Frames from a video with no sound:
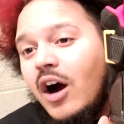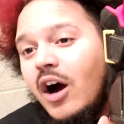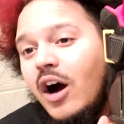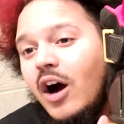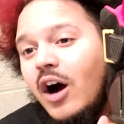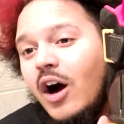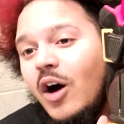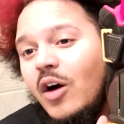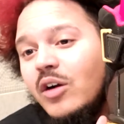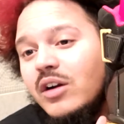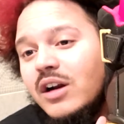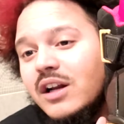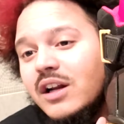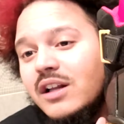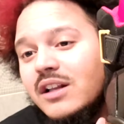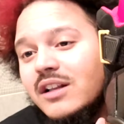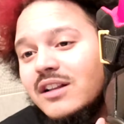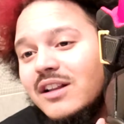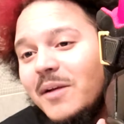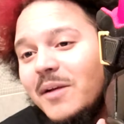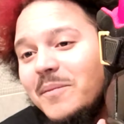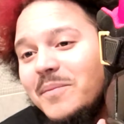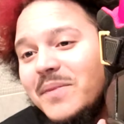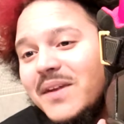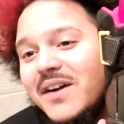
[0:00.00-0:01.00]
Oh, another
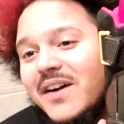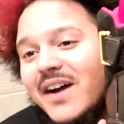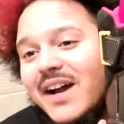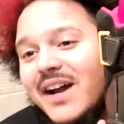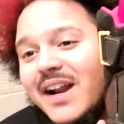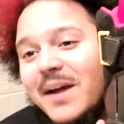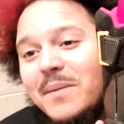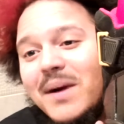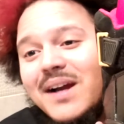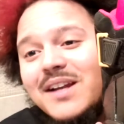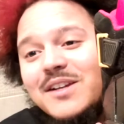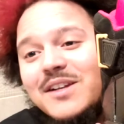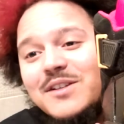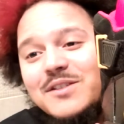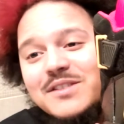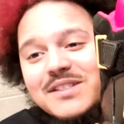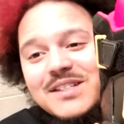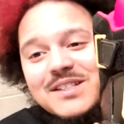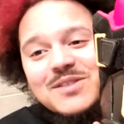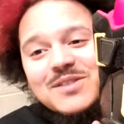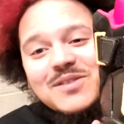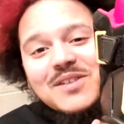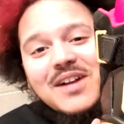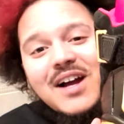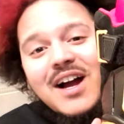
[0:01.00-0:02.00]
thumbnail, and I might use
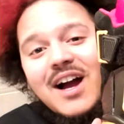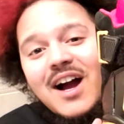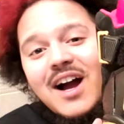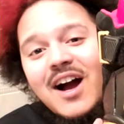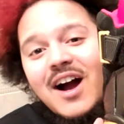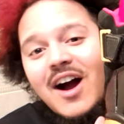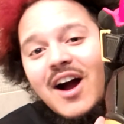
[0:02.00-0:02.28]
this one.